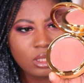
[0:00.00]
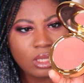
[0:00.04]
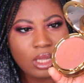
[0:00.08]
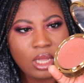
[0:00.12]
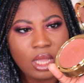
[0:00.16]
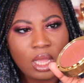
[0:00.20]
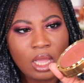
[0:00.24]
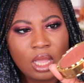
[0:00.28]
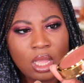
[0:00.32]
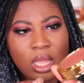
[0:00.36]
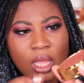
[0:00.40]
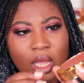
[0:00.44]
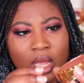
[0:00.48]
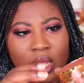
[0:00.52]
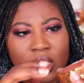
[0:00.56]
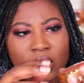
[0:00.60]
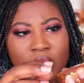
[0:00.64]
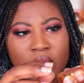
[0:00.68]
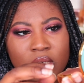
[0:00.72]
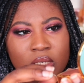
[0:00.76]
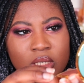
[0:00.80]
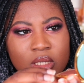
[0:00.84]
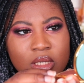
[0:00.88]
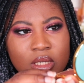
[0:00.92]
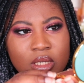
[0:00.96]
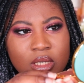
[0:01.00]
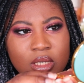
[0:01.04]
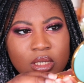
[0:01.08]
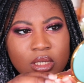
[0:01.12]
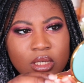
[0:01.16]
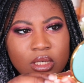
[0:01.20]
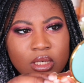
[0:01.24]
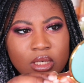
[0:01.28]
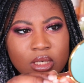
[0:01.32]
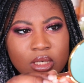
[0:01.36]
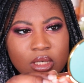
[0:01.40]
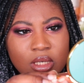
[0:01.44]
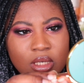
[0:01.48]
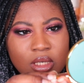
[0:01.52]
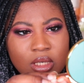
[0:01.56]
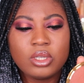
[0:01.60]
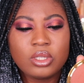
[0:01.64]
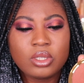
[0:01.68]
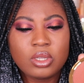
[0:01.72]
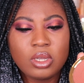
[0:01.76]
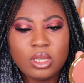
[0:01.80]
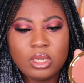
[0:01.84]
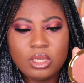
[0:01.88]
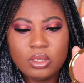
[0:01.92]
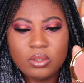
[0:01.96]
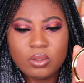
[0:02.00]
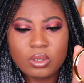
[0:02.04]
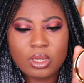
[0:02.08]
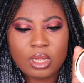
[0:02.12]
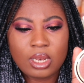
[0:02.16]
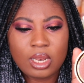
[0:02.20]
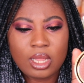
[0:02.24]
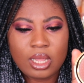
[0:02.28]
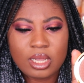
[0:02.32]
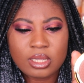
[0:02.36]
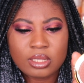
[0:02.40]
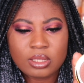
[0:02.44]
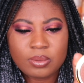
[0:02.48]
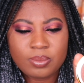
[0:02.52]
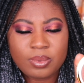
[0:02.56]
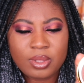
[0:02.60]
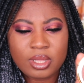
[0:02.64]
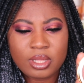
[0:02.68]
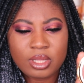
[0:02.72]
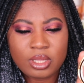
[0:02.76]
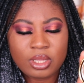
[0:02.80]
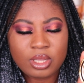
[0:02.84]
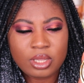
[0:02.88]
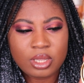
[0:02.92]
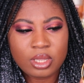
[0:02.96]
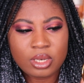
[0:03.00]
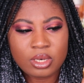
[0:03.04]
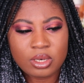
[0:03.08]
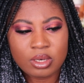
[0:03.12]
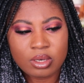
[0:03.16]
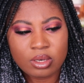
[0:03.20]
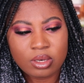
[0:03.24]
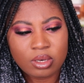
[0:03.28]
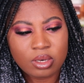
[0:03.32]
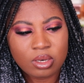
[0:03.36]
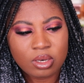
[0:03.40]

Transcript: And it's got a little clasp there that you can,